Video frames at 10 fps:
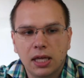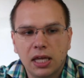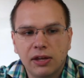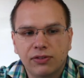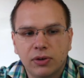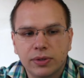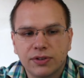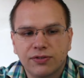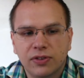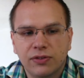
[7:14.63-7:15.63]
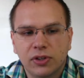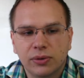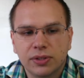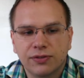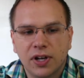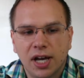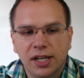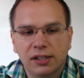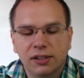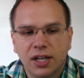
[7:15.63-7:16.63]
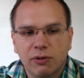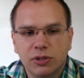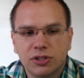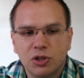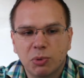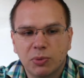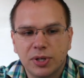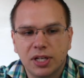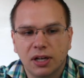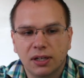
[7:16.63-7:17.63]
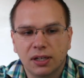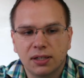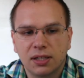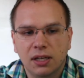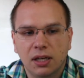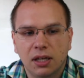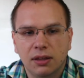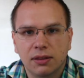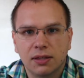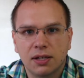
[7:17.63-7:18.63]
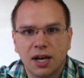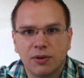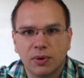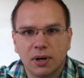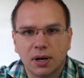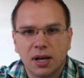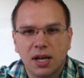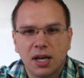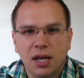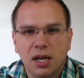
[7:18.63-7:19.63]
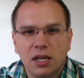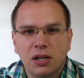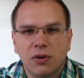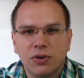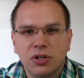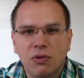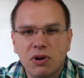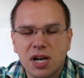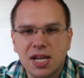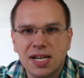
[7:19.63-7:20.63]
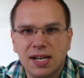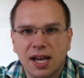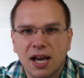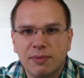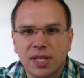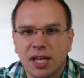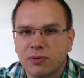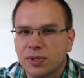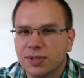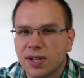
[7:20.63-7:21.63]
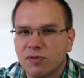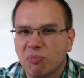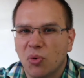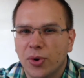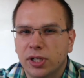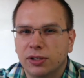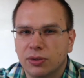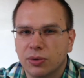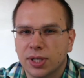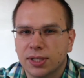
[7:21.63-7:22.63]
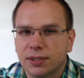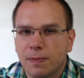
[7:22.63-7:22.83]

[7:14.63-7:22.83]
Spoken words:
if there was a file that was super redundant in the network, you don't need to copy that. You would just have a pointer to it,